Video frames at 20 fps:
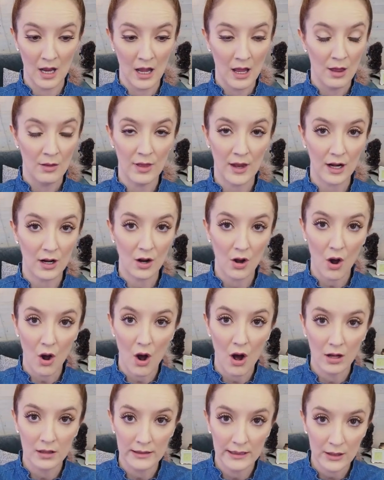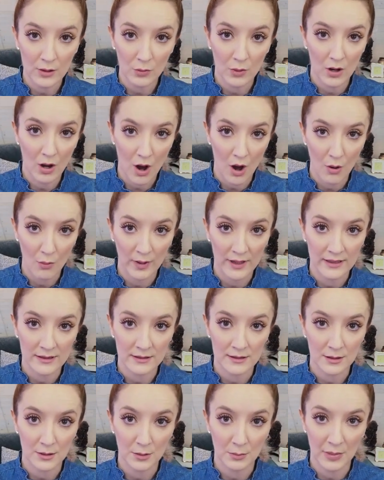that a calling will
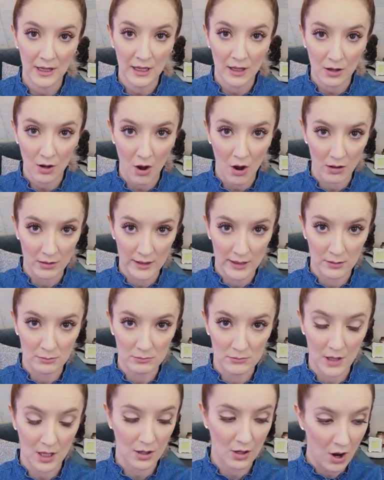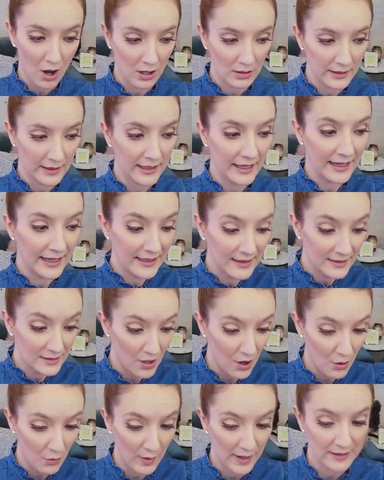always be a calling. A calling is
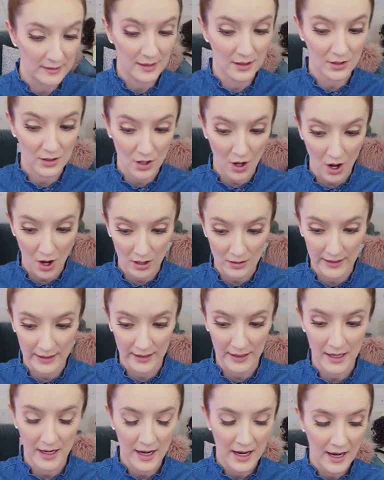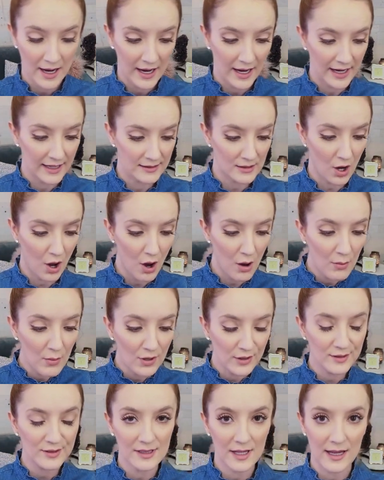always calling. It's
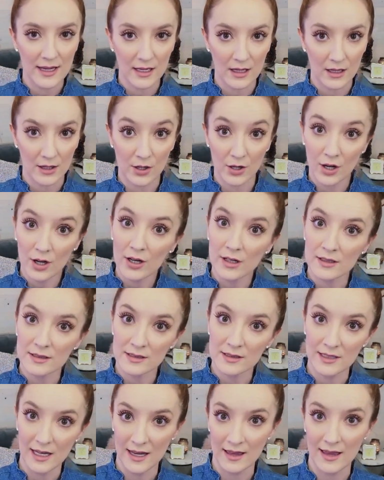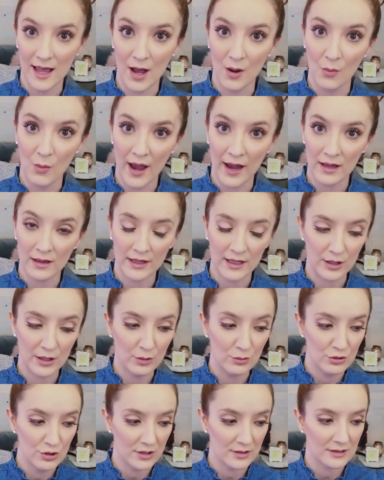almost like a curse in that way. Like you
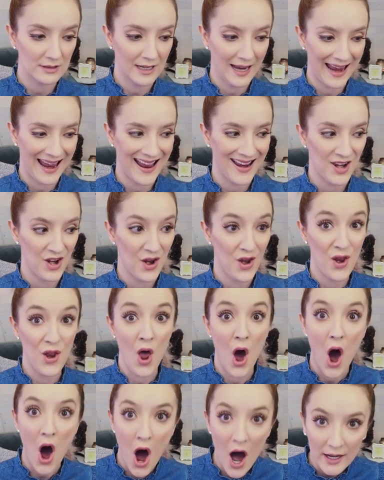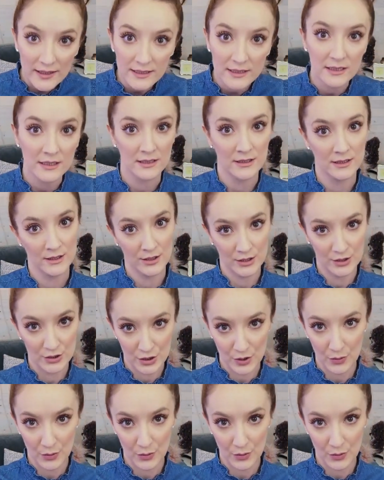just can't not do